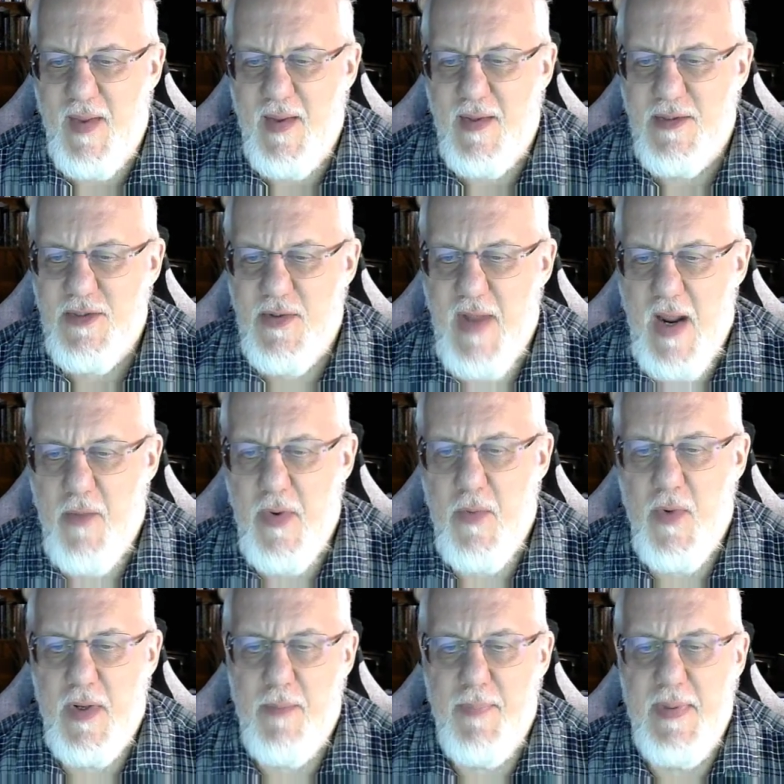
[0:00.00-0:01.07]
So now we
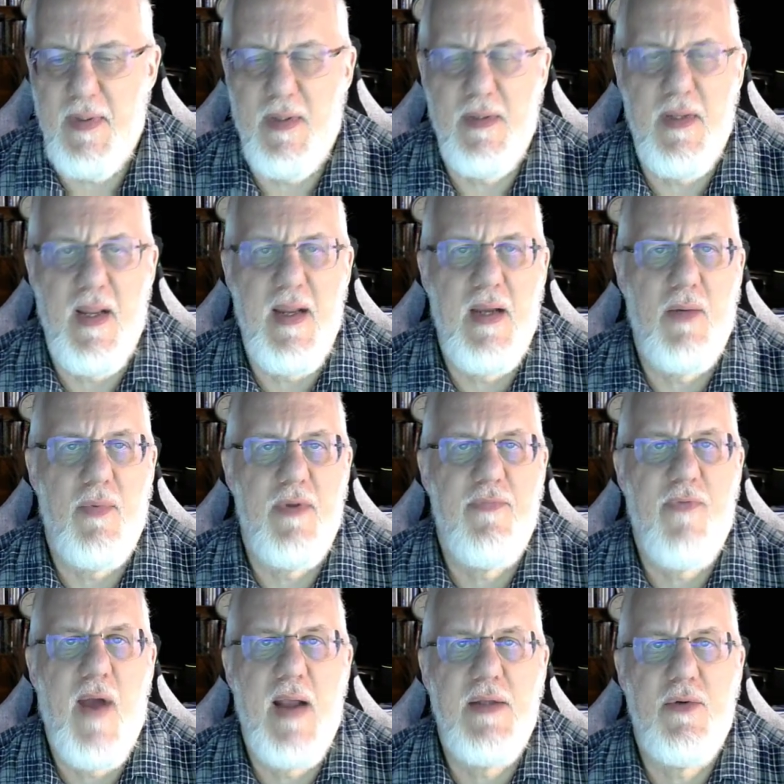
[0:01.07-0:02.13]
want to build a
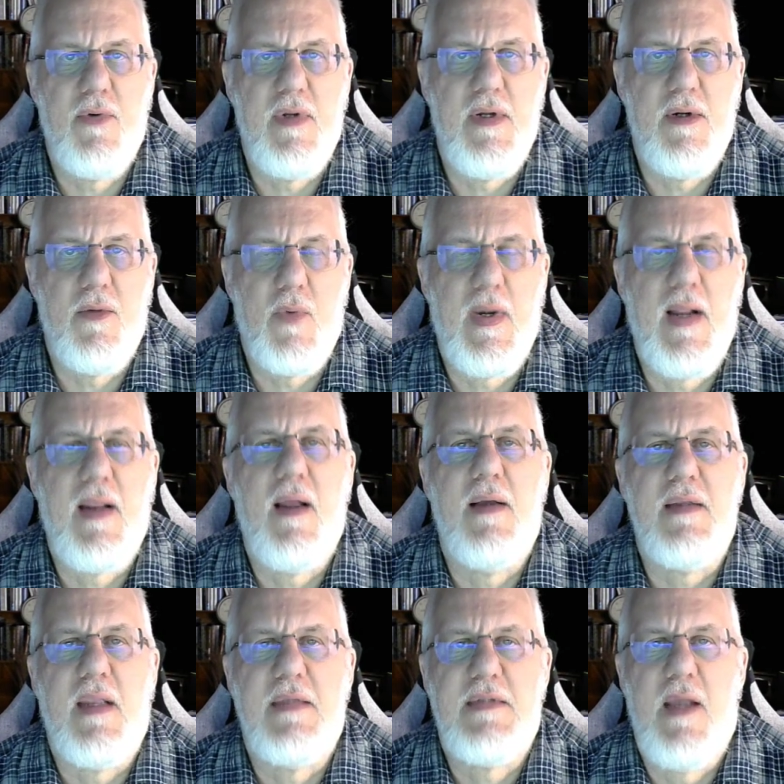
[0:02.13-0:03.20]
refinery, or what
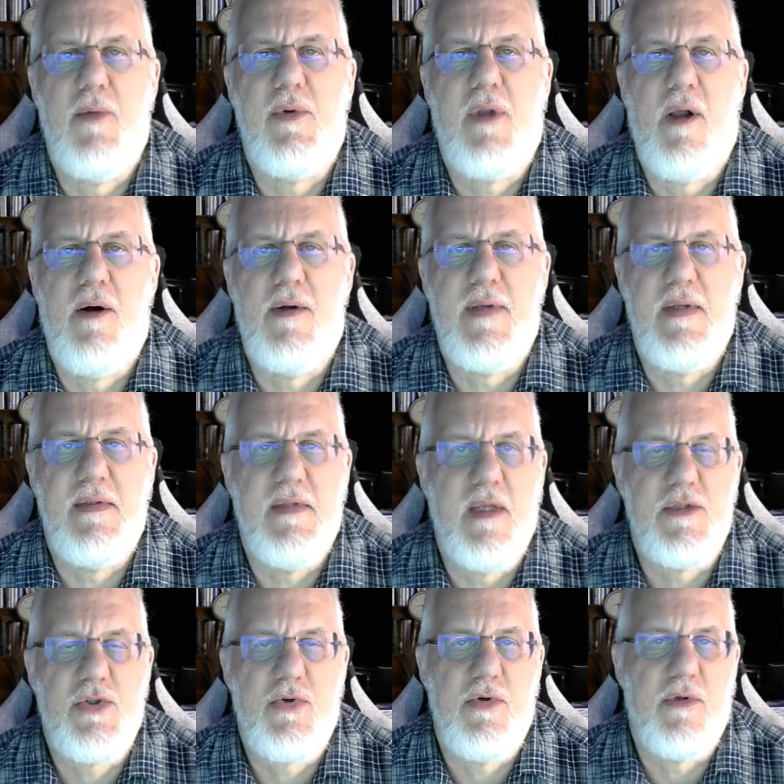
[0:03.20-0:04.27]
guess I would call an
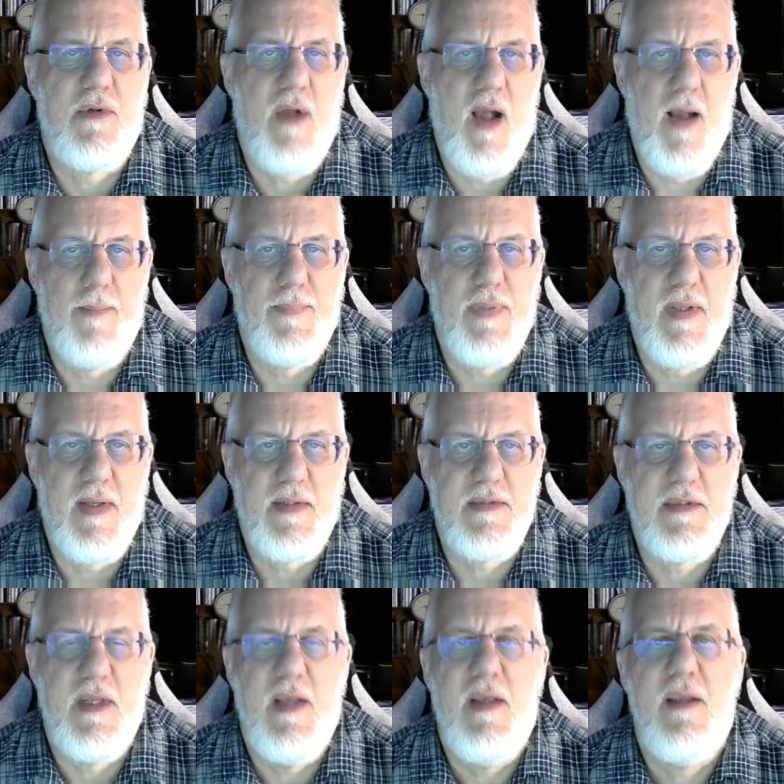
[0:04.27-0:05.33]
industrial
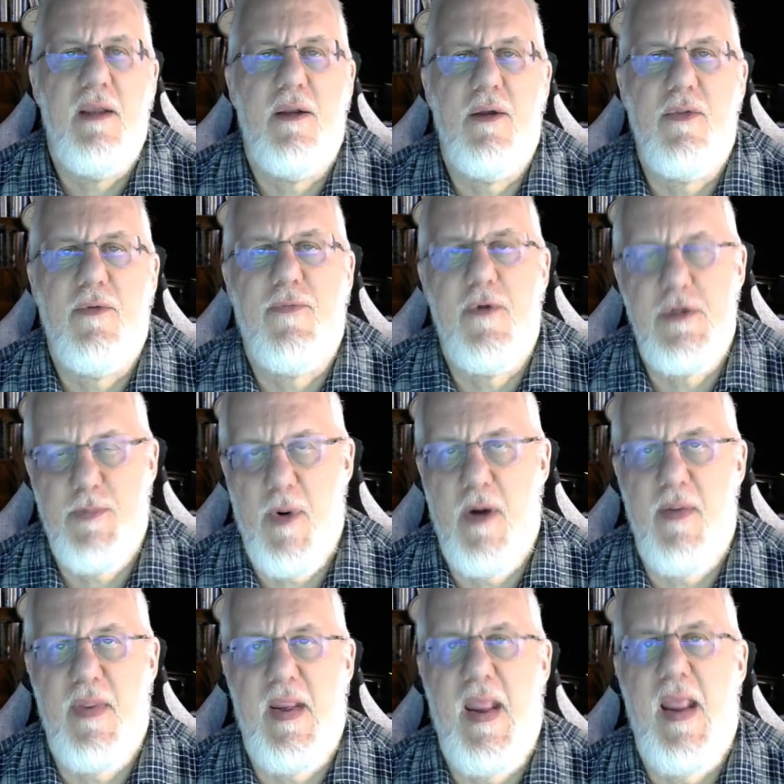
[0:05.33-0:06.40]
complex. The first part
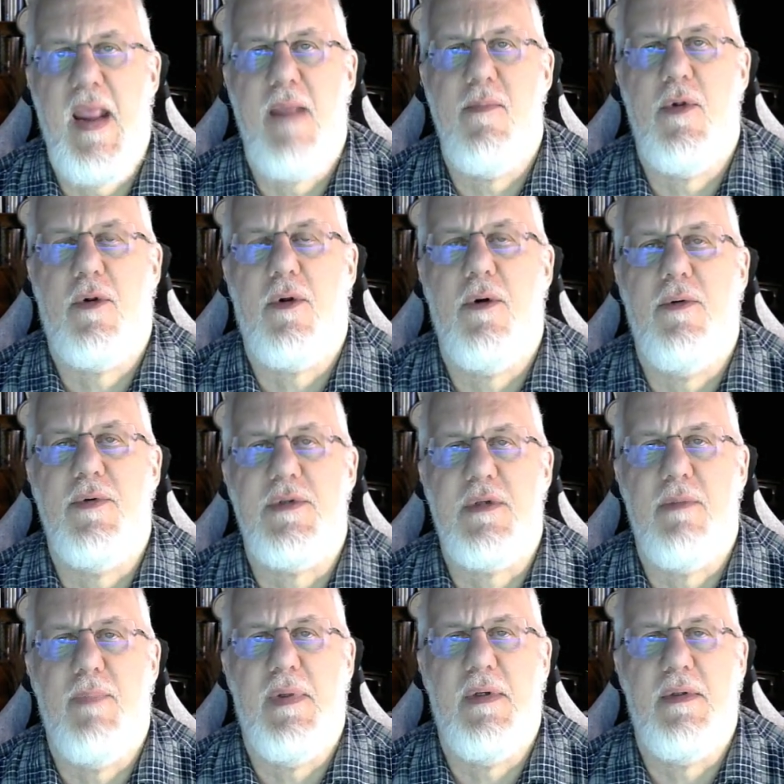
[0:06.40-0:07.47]
of the game, your goal is to
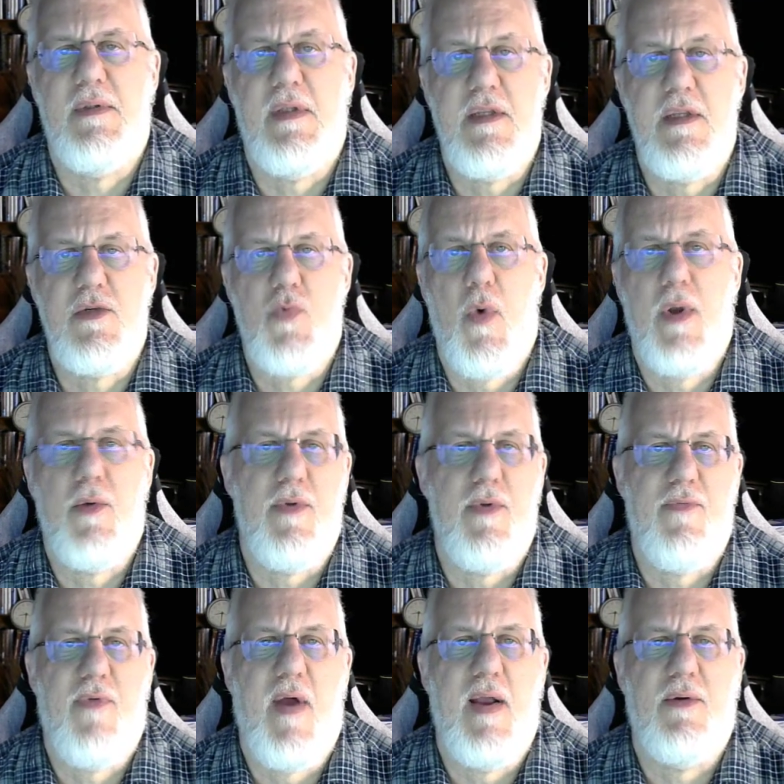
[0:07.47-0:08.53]
build at least one
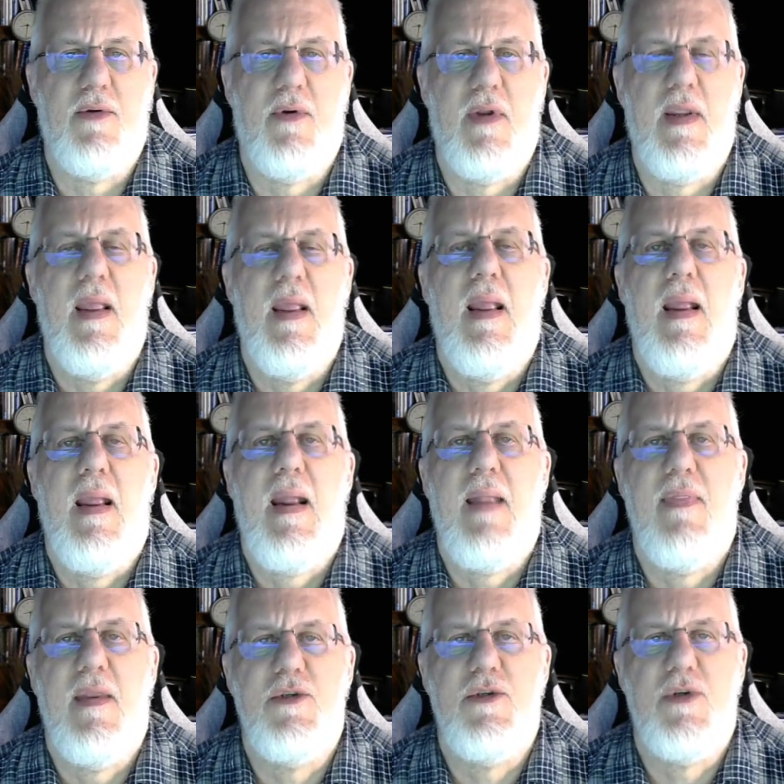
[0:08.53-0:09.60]
refinery. And
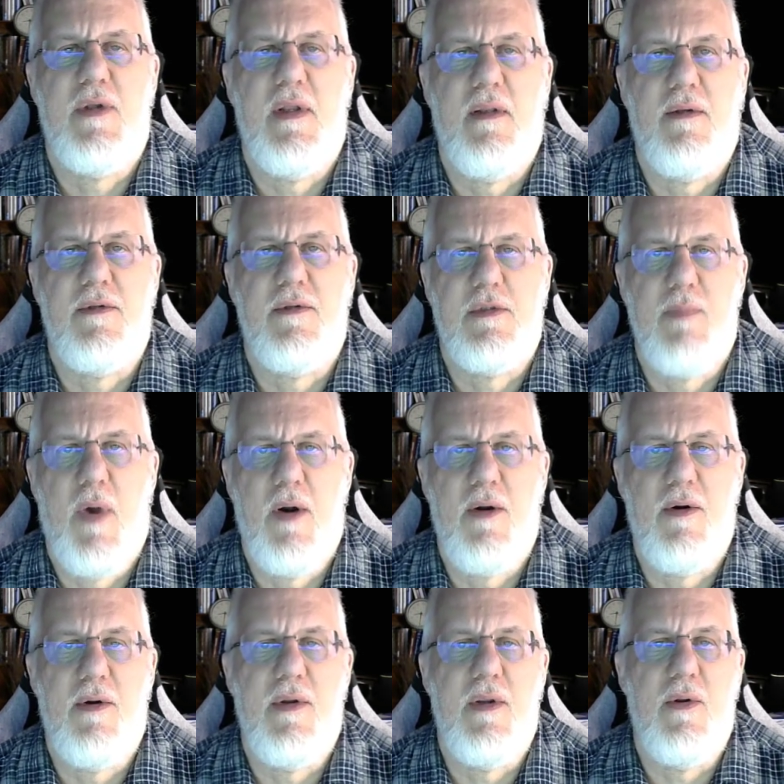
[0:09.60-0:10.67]
then as you get a little
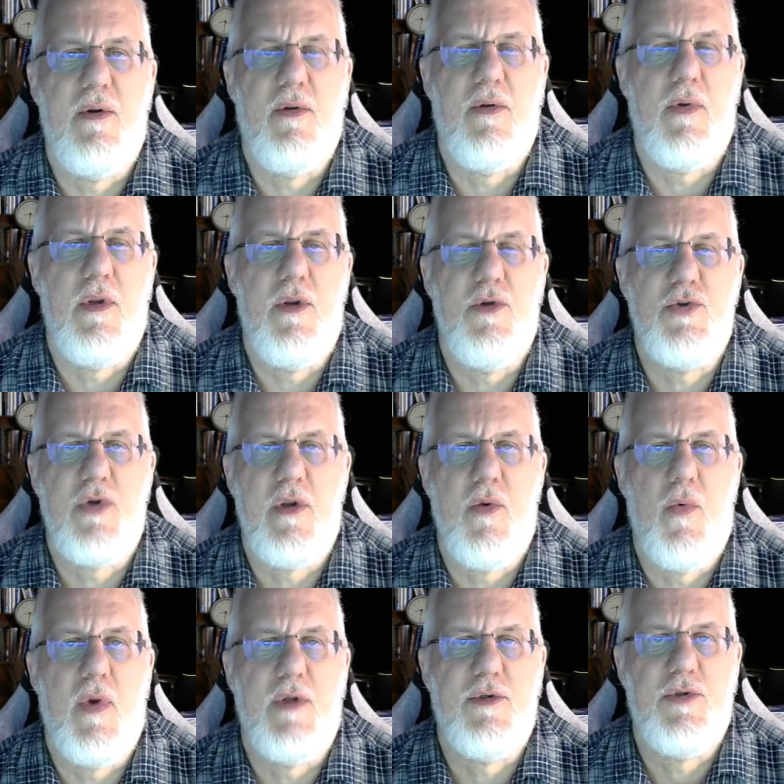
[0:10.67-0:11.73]
smarter, you usually
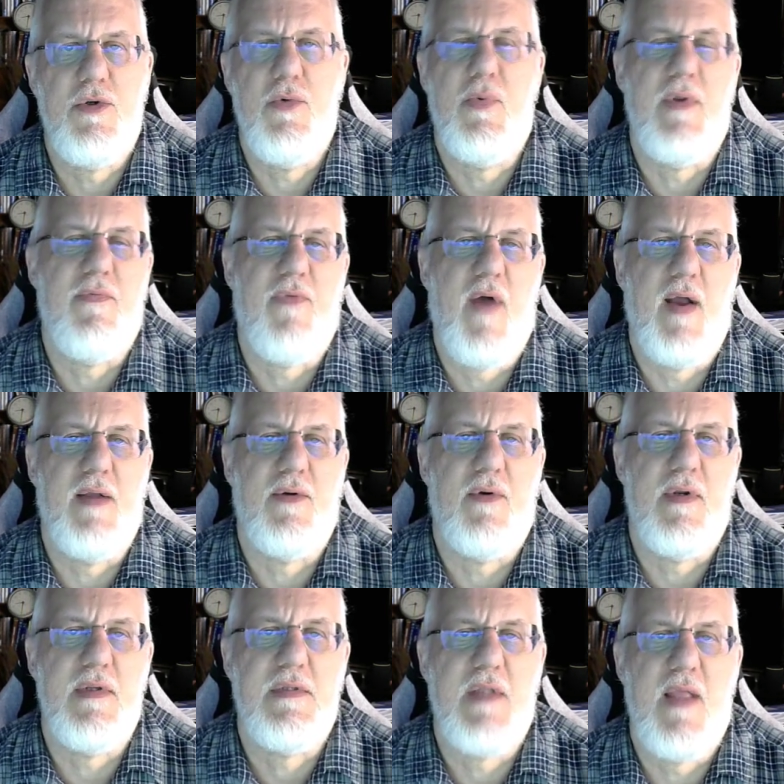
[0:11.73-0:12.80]
want 2
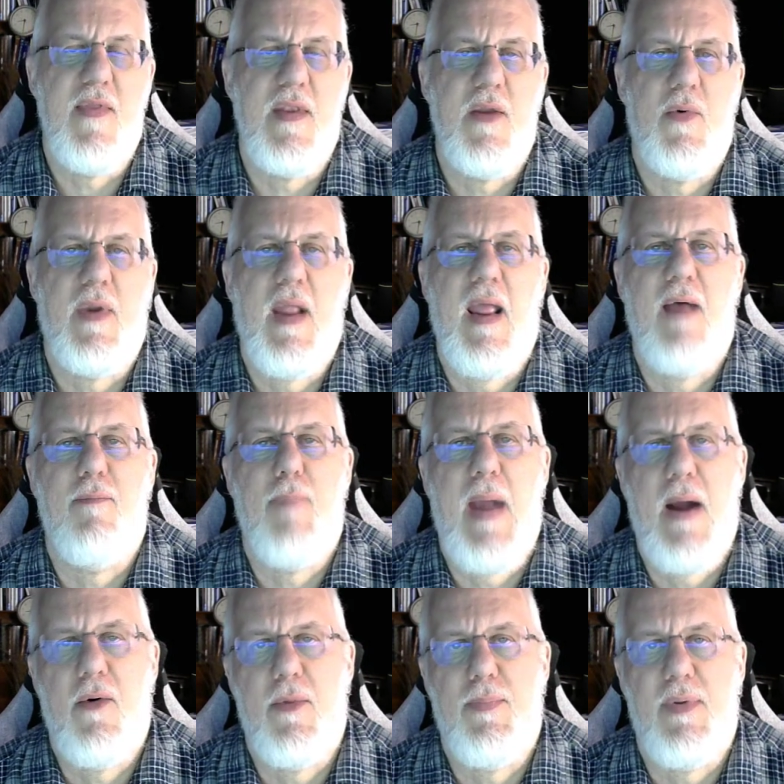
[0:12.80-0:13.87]
refineries, and then you want to have
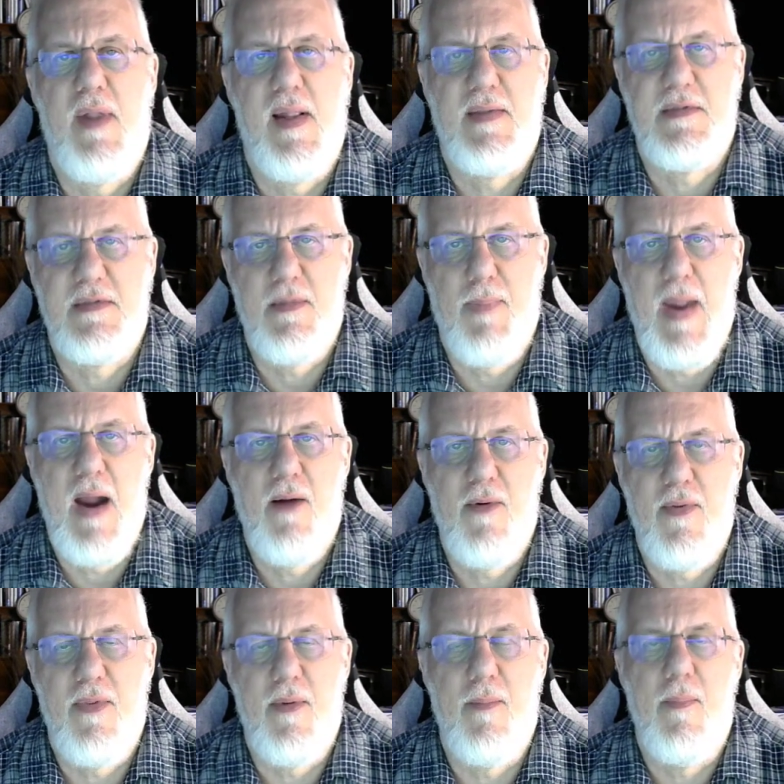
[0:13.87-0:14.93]
power plants to
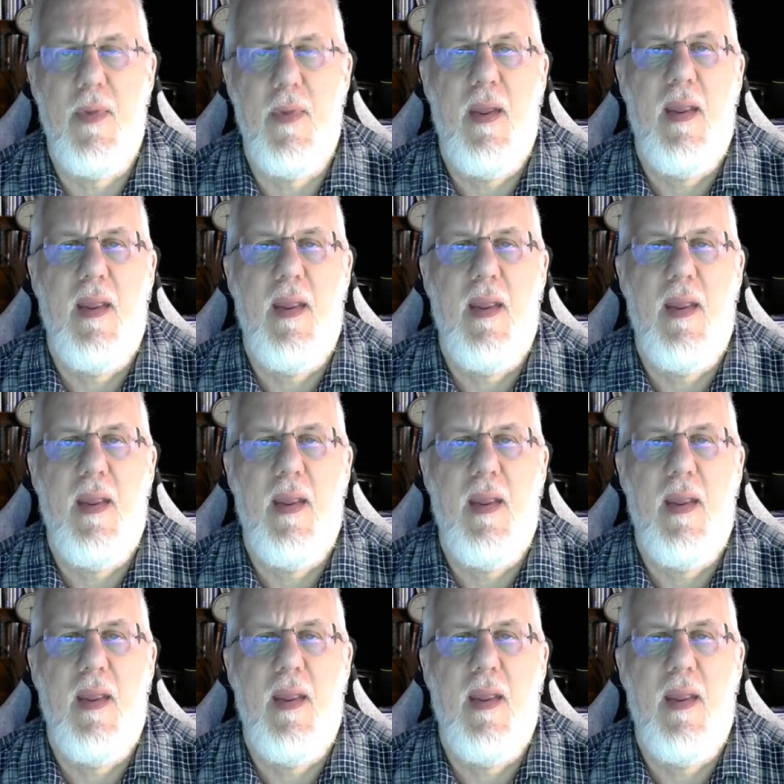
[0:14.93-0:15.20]
power them.